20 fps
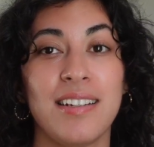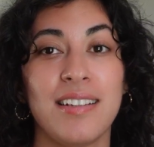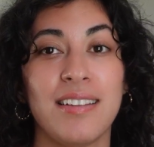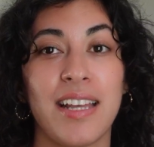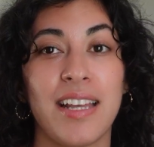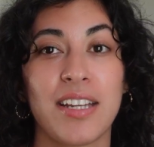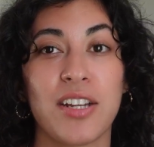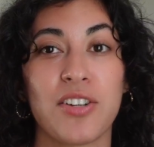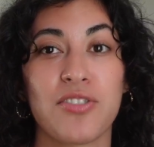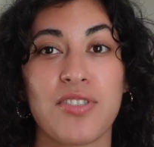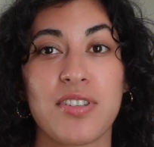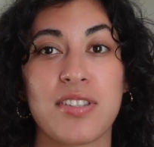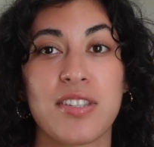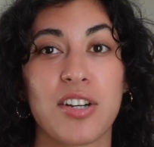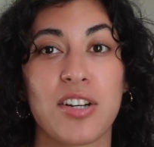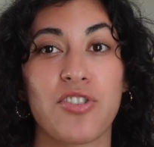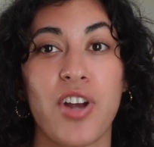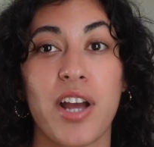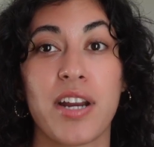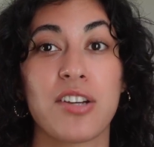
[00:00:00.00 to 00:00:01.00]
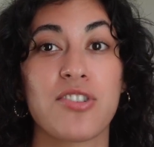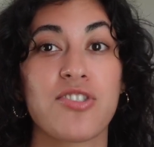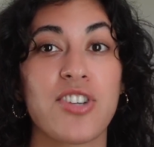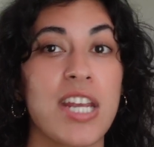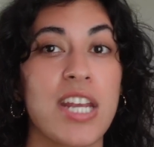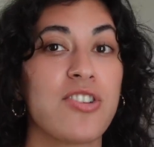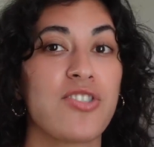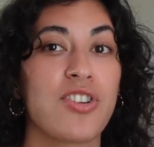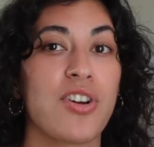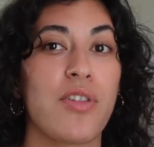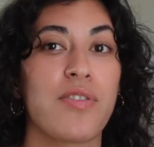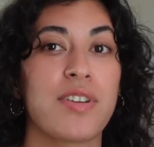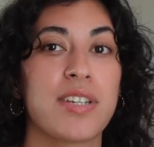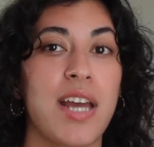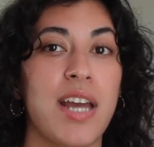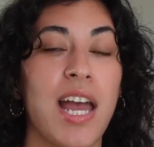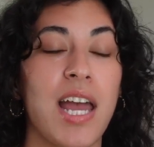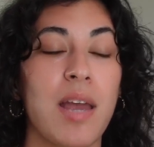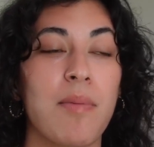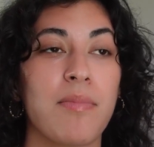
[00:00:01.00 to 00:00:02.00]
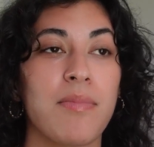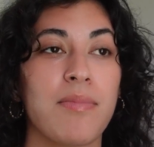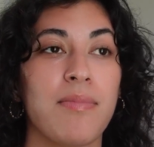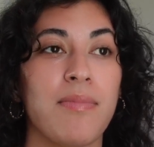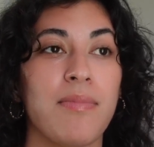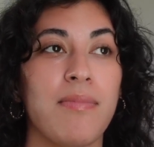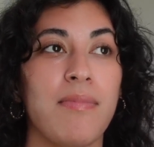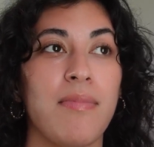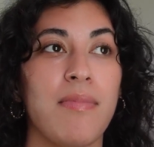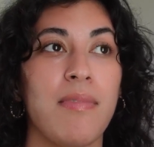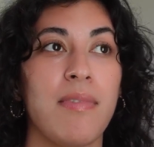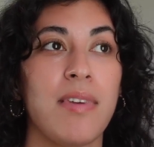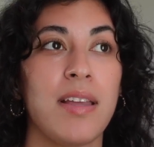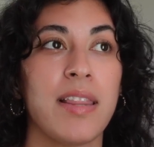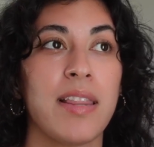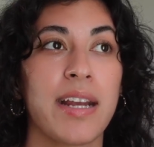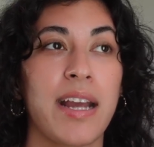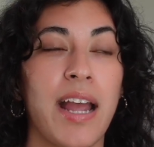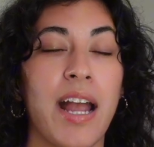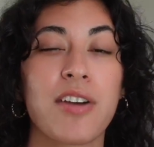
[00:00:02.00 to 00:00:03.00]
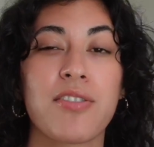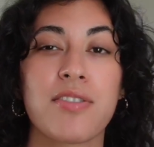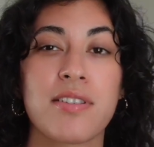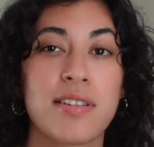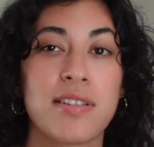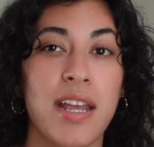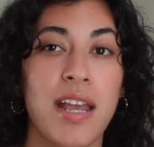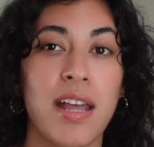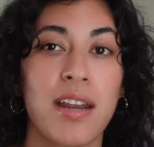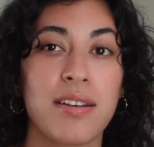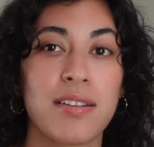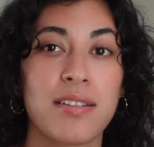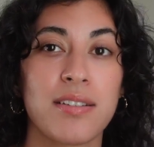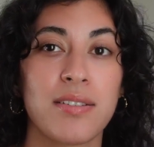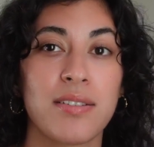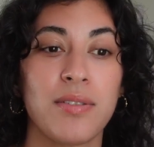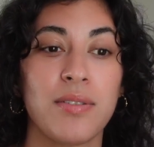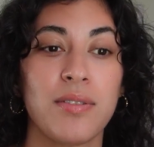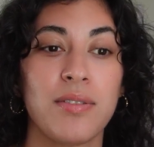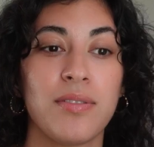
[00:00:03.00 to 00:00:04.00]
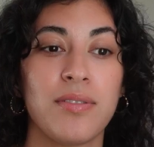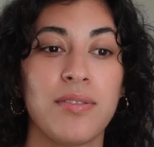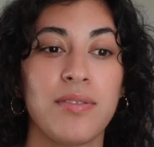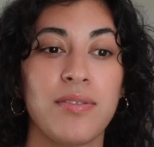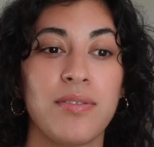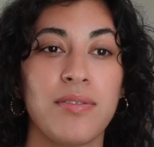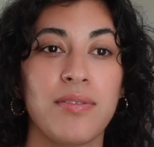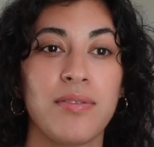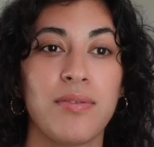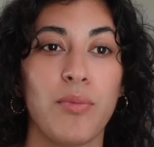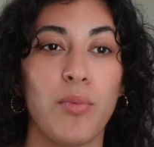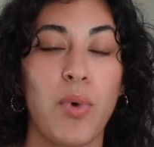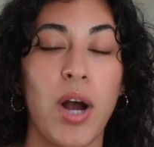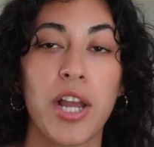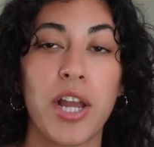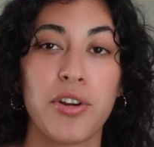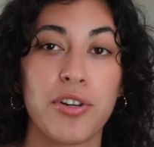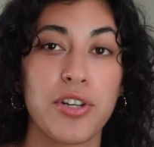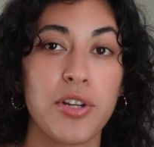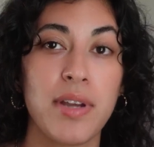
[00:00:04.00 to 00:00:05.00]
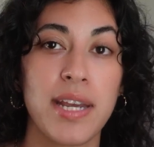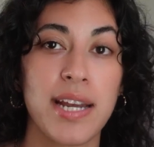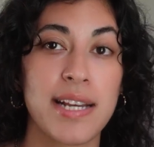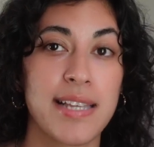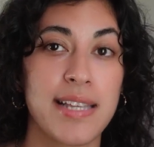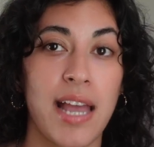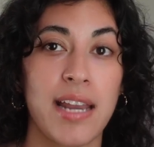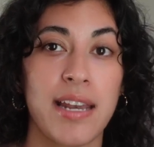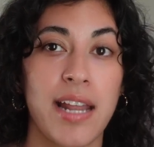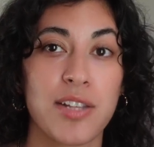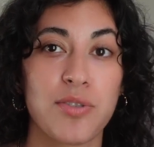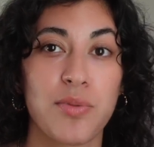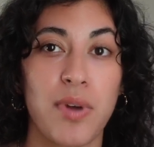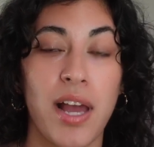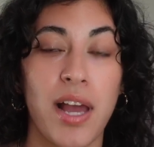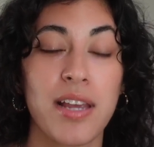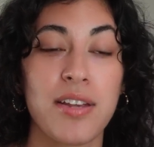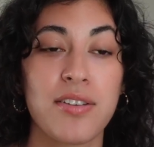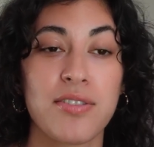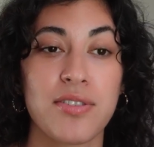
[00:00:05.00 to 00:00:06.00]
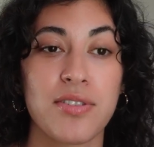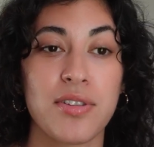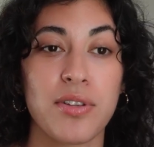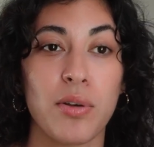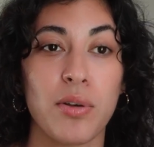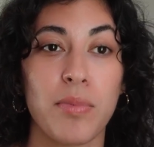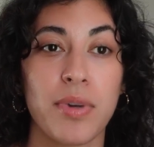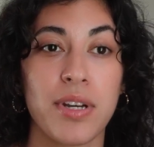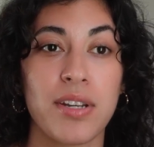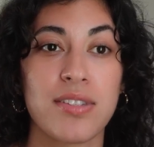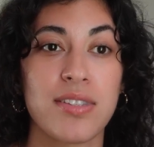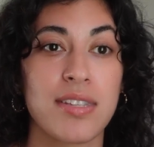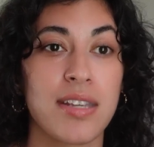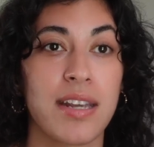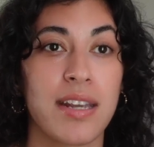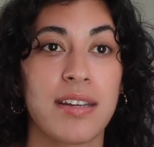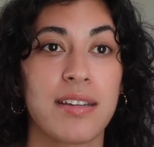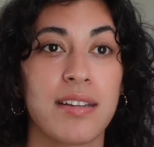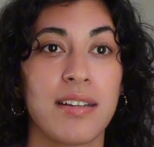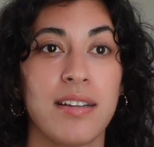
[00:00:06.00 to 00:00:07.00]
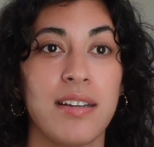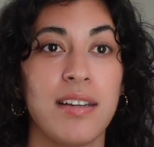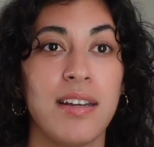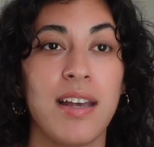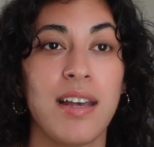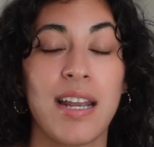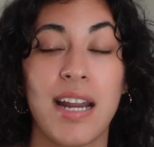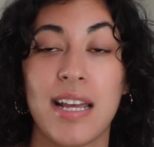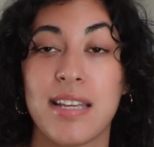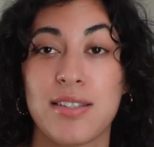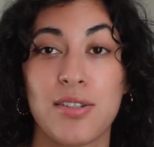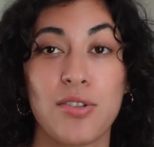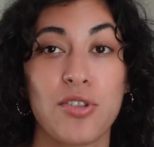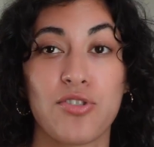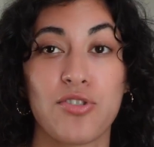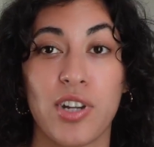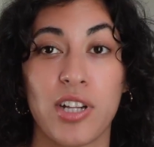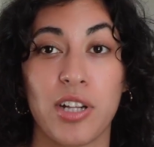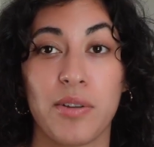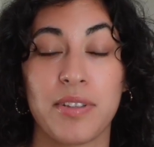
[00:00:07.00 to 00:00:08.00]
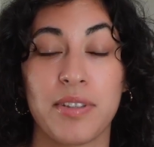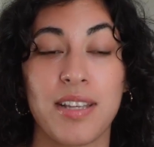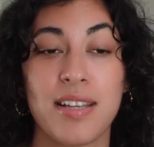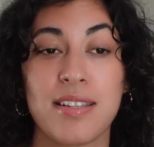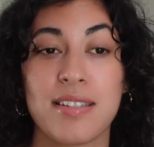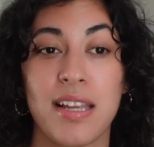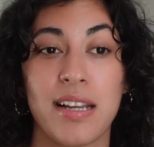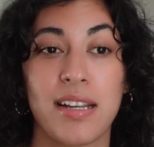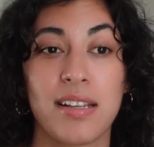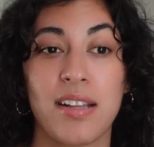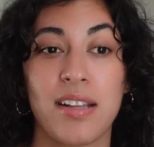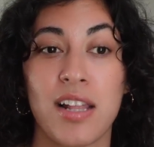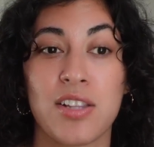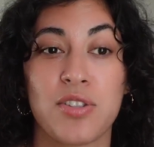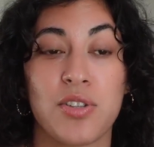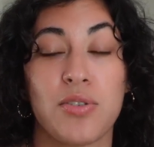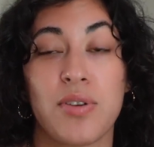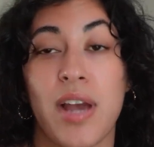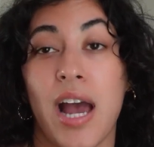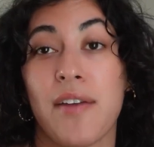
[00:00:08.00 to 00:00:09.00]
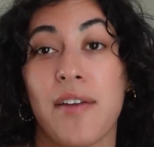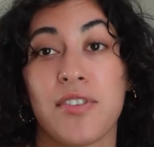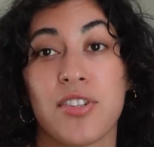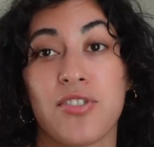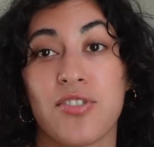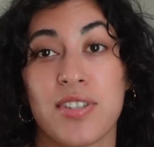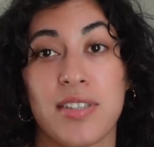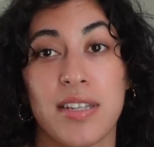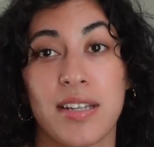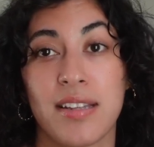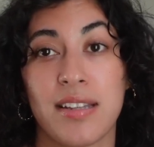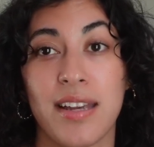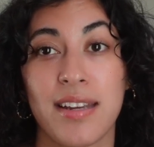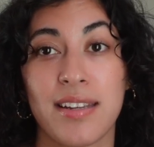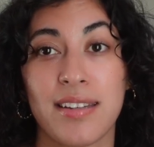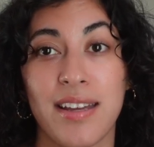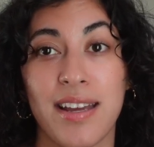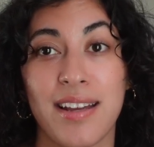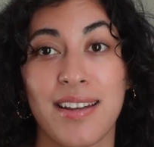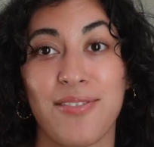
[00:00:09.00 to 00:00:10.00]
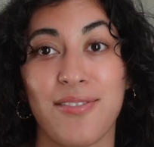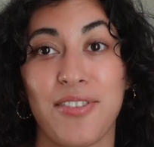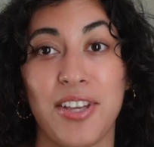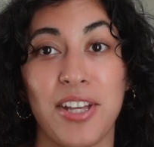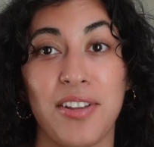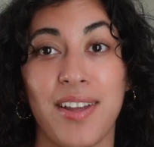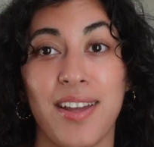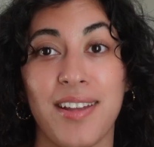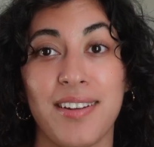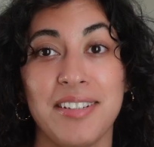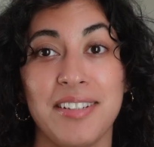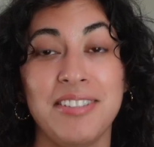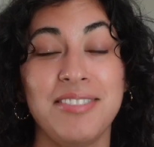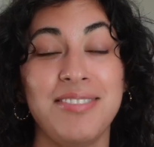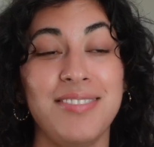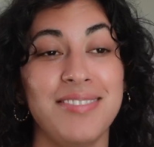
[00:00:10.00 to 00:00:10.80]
like you're just like trying to change it all the time. And like I understand why you're doing it because that's what I used to do, but it's like, and I still struggle with this. Like you have to just like feel it.